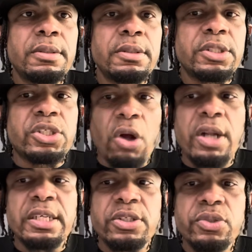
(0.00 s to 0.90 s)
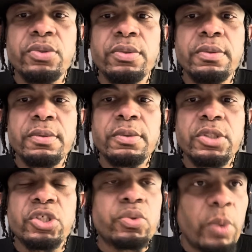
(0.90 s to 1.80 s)
starting to
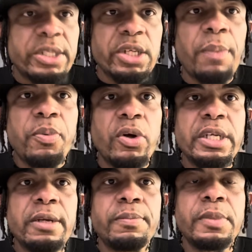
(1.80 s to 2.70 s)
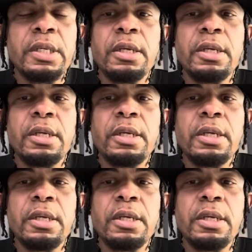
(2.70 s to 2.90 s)
switch up on him